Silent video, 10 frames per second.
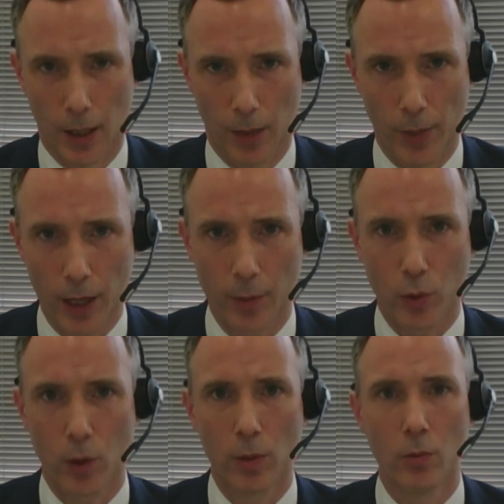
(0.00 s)
And part of the
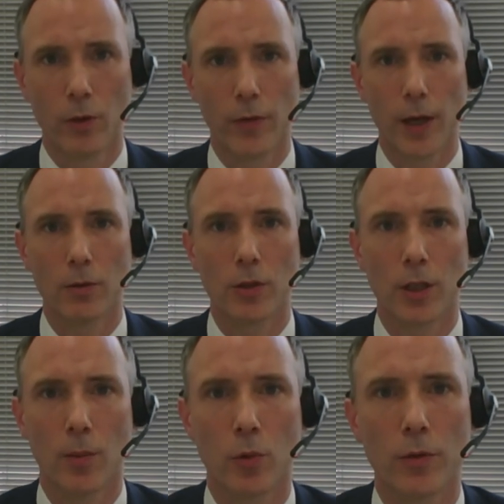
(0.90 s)
problem with that was a
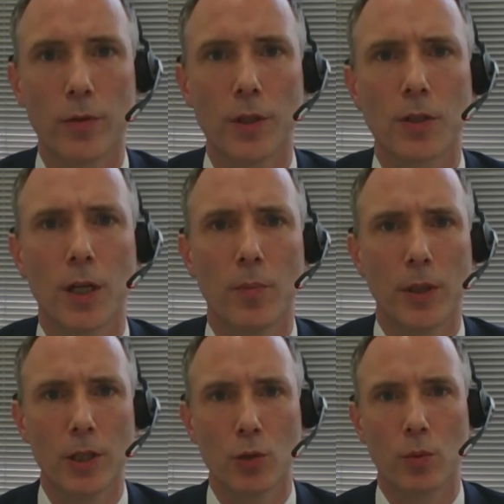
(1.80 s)
number of these
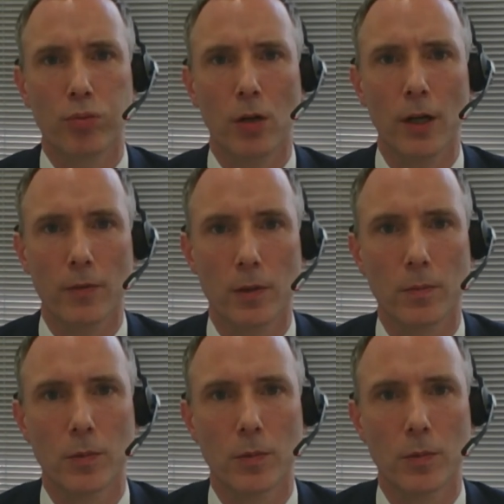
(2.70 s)
companies were private.